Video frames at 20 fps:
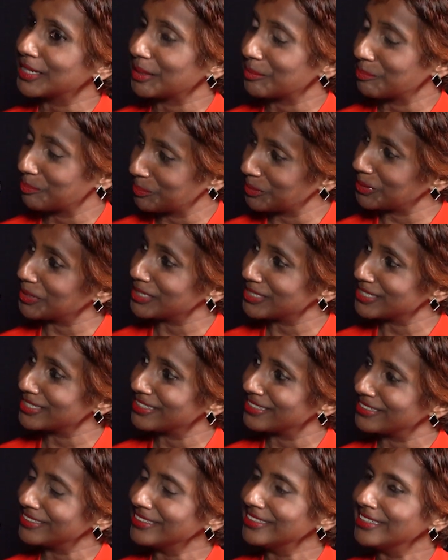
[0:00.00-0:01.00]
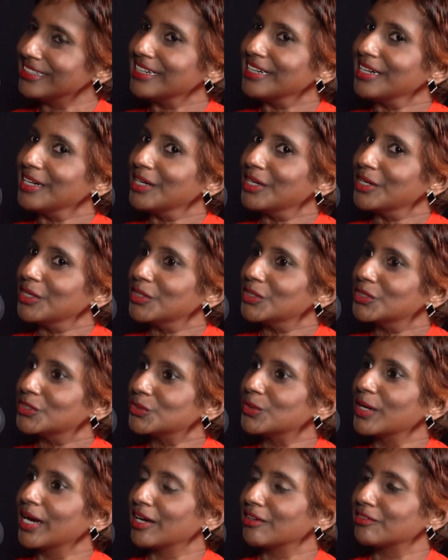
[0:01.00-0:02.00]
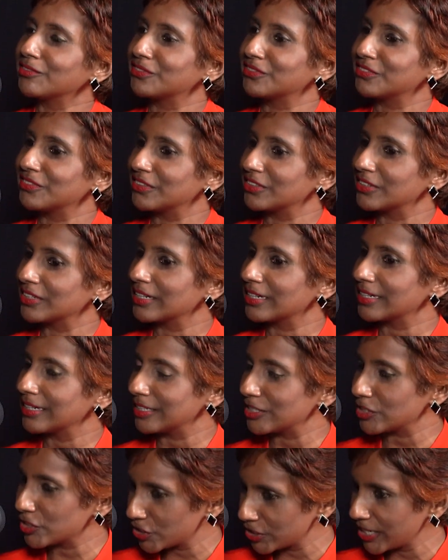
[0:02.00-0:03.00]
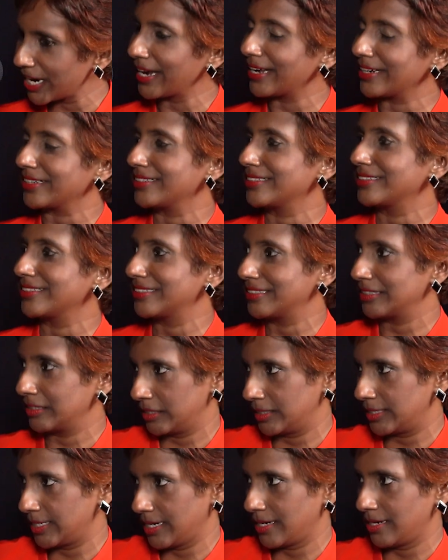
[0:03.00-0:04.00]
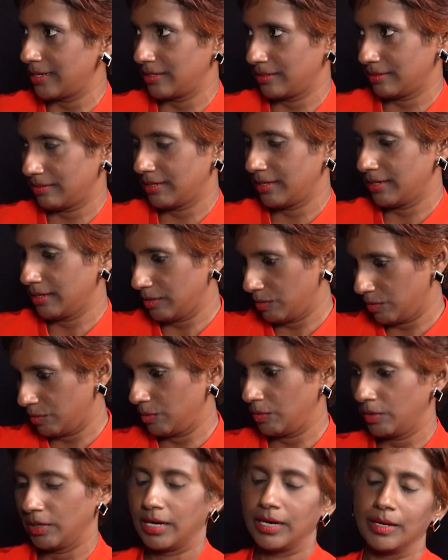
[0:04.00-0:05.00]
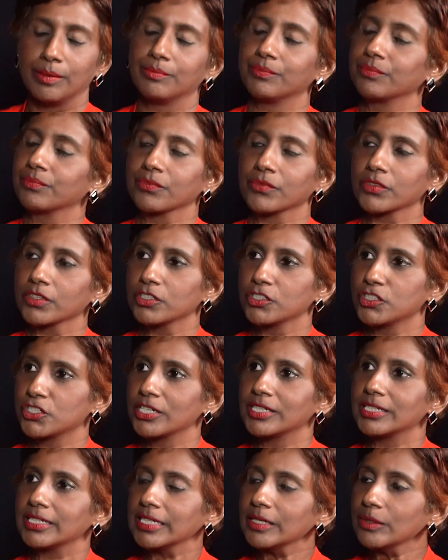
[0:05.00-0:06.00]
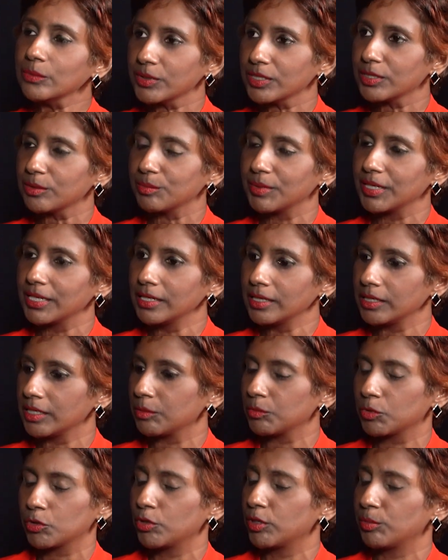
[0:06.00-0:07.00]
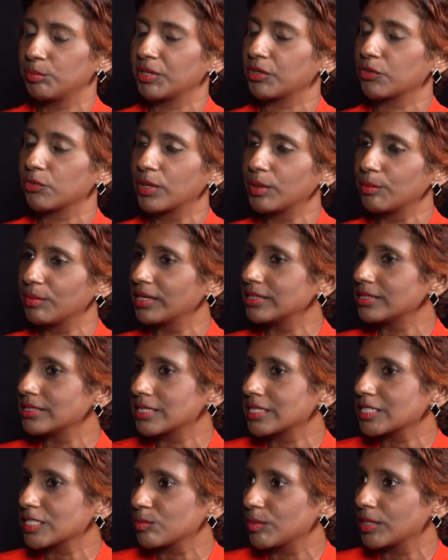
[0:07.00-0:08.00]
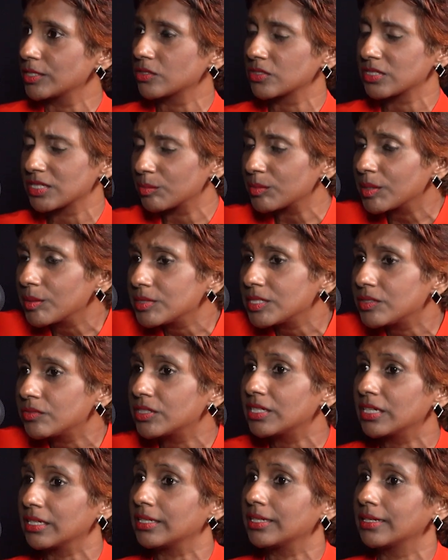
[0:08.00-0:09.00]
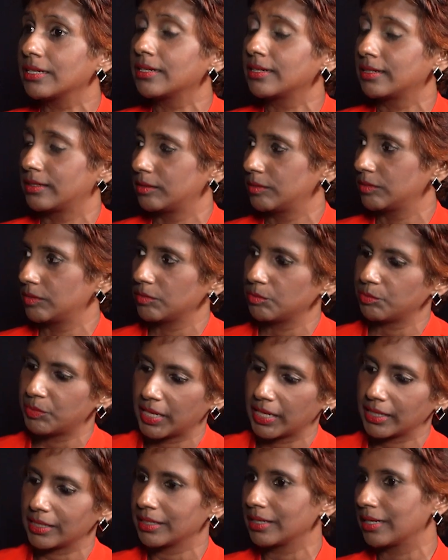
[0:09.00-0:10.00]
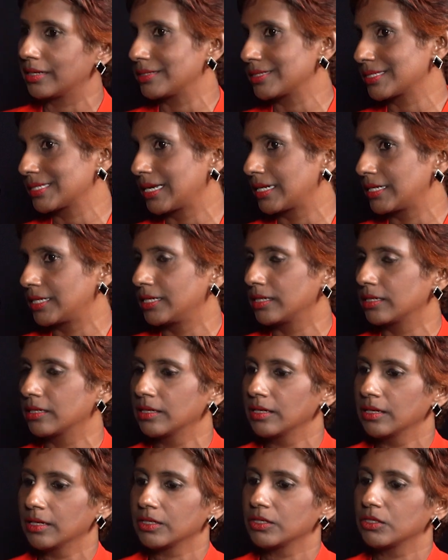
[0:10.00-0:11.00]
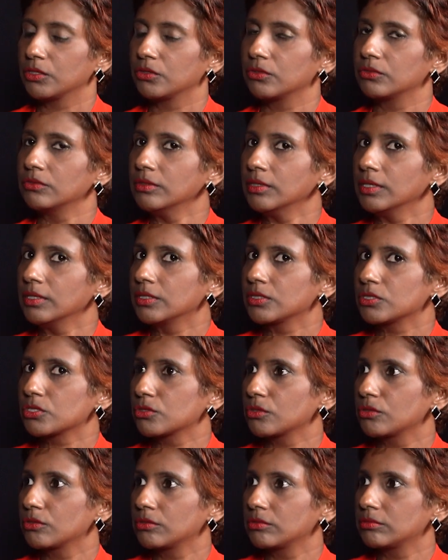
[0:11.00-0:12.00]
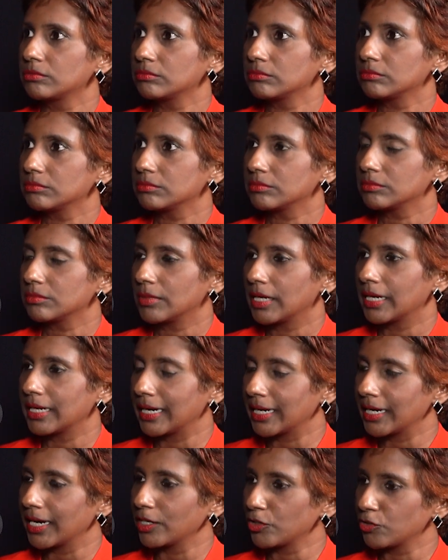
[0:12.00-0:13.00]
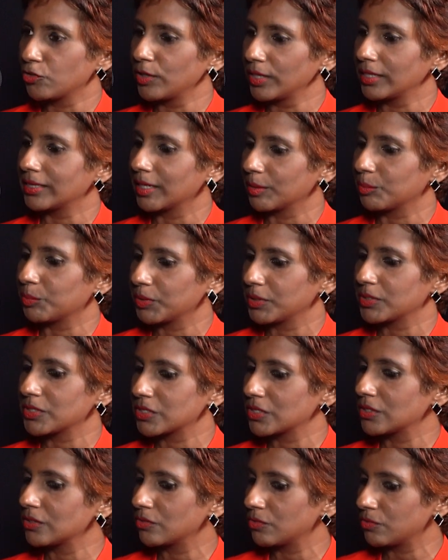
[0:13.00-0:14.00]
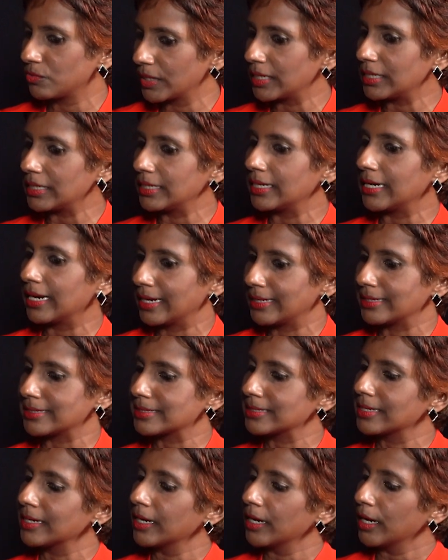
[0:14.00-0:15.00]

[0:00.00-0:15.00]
that person to have shared their journey with me. It could be 3 months, 6 months, or sometimes even a year buying and selling, you know. So I treat that person really as